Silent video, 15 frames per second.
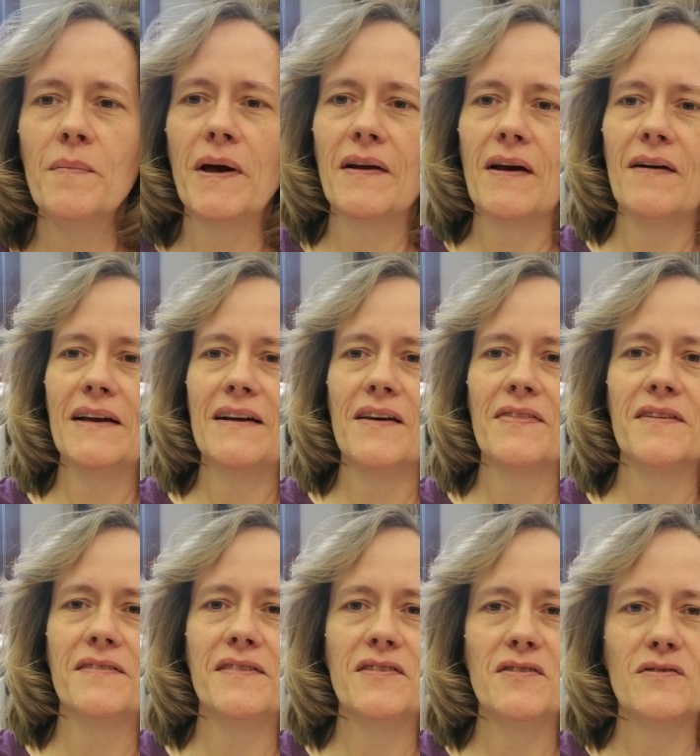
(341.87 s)
about how I got
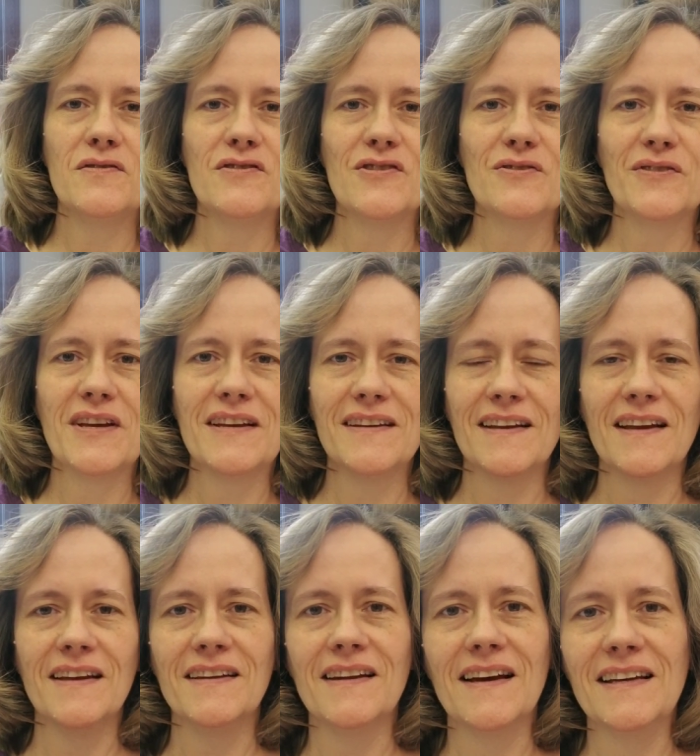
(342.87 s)
this huge unit
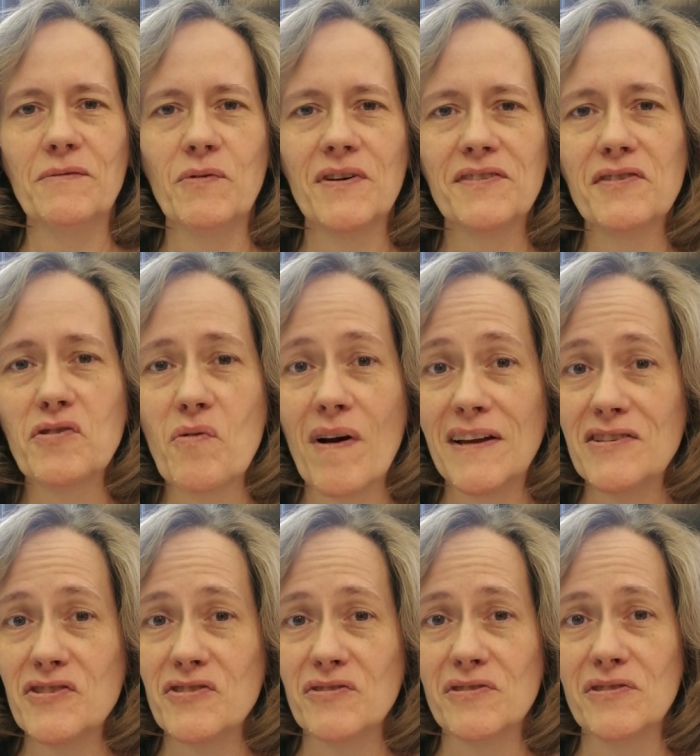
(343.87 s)
and I wasn't quite
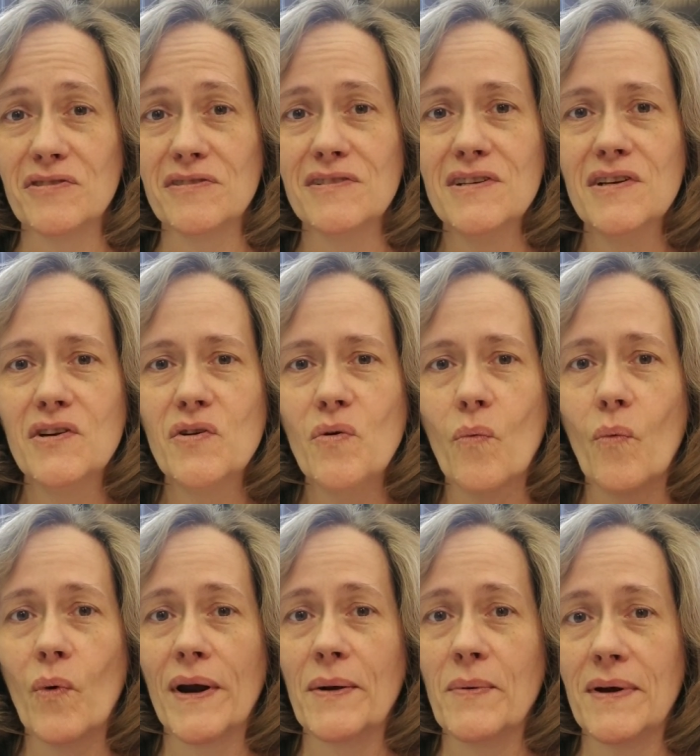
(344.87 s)
sure
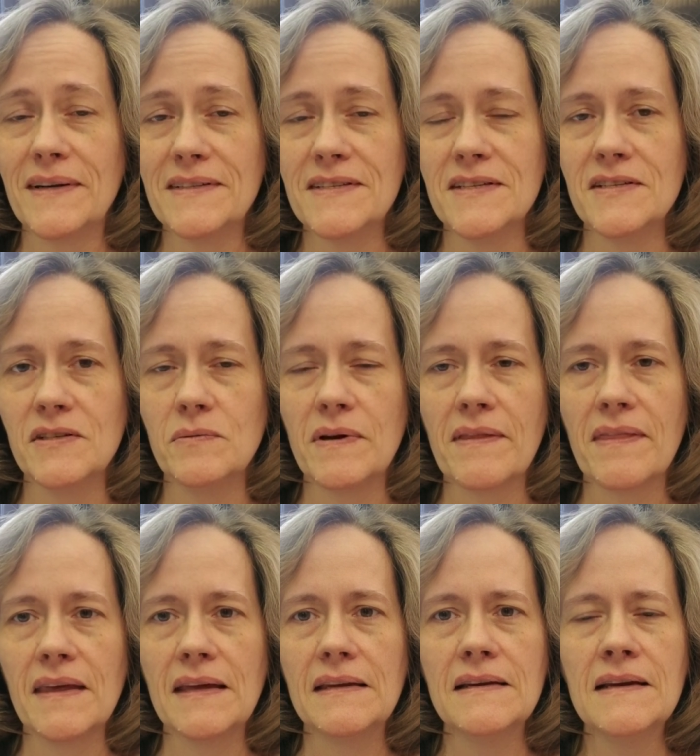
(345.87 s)
what I wanted to do with
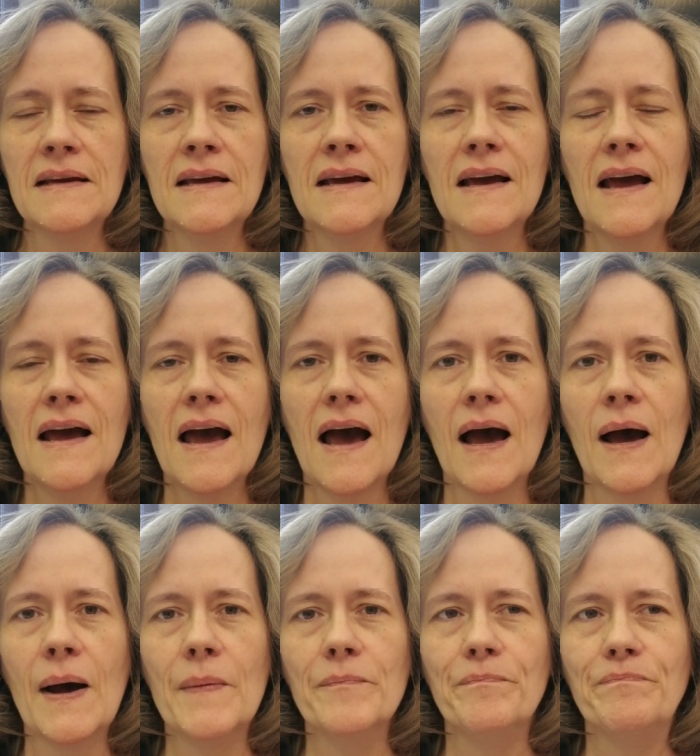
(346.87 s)
it.
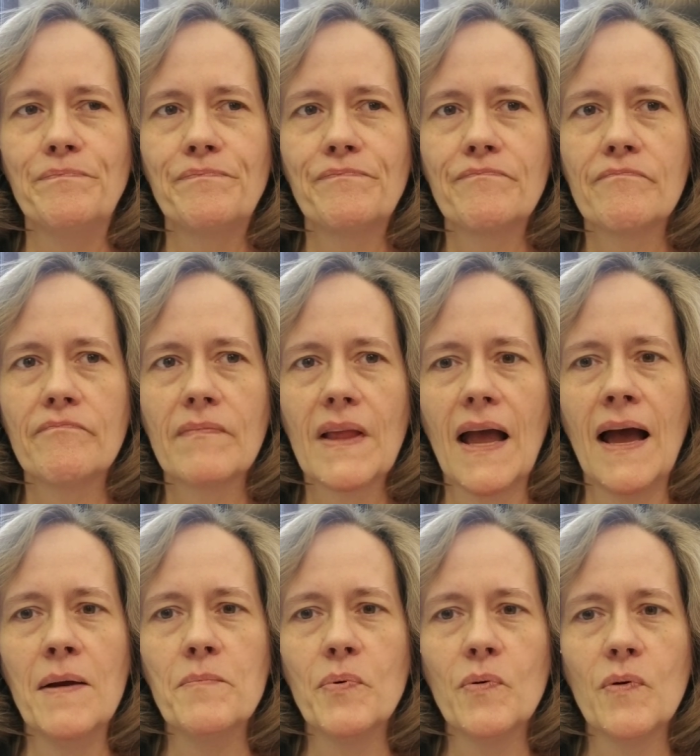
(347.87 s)
Um,
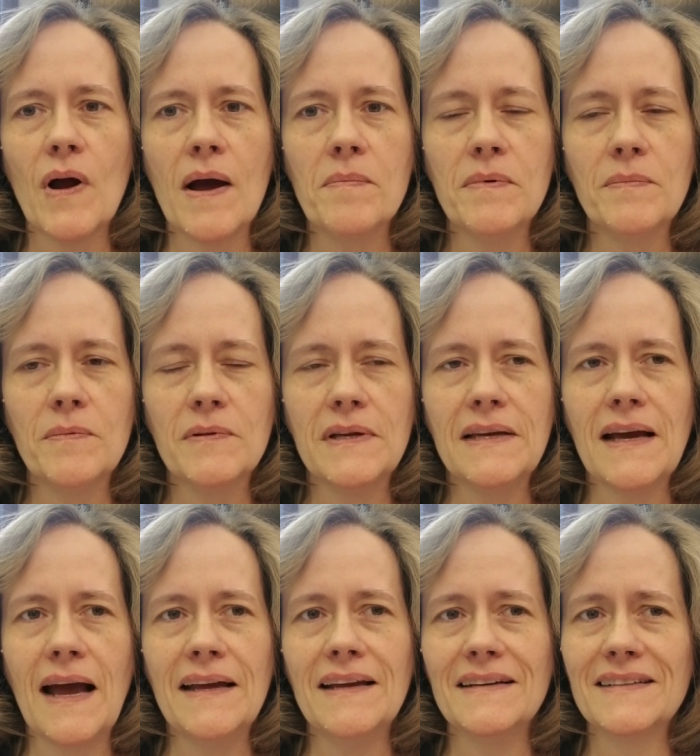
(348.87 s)
I'm probably,
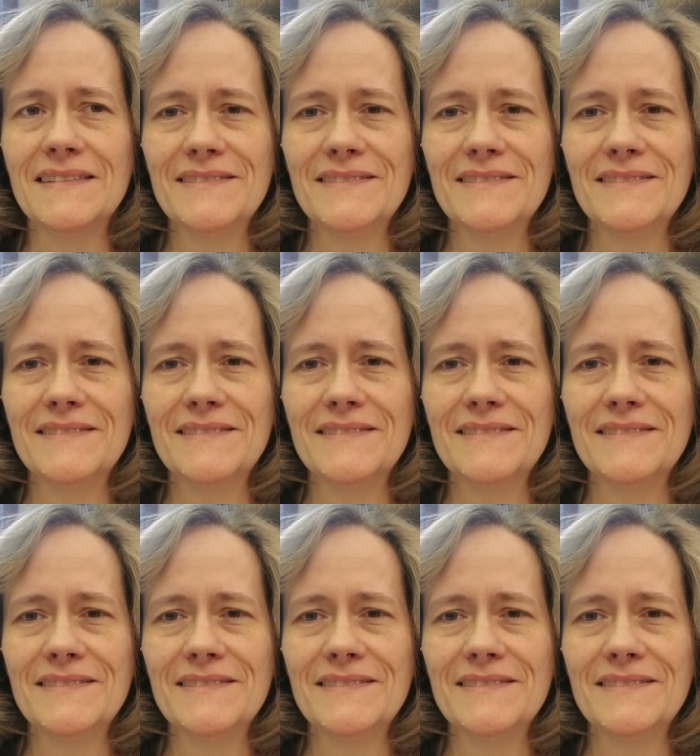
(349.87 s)
I,